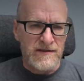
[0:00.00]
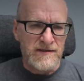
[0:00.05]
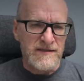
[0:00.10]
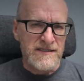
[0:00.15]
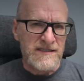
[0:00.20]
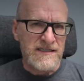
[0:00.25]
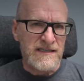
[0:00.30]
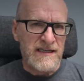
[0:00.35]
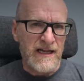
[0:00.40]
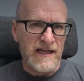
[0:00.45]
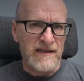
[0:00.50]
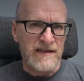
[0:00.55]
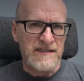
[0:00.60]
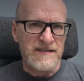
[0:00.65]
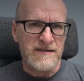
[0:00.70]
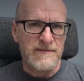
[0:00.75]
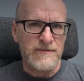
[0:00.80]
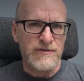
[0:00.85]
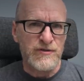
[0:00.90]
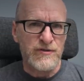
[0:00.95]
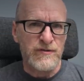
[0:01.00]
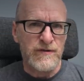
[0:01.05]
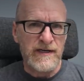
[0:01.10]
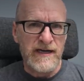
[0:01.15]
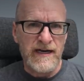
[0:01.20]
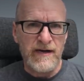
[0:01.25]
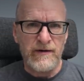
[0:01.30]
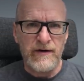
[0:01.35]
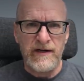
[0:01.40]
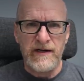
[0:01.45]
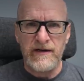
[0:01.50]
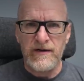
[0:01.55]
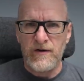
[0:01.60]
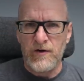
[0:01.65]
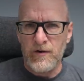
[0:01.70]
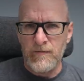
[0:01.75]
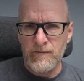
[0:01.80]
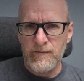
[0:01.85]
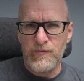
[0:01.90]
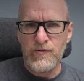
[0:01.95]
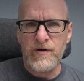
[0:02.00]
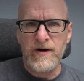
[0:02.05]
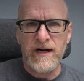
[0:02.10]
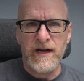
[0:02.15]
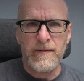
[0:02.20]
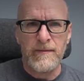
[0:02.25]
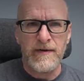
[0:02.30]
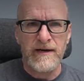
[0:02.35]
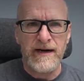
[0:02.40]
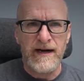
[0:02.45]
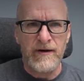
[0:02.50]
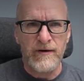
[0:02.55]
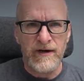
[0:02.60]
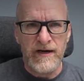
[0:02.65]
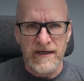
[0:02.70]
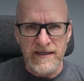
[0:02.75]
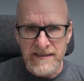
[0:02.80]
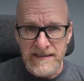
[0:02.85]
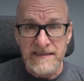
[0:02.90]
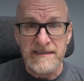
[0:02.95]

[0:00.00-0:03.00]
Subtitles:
slightly subdue an area or bring up an area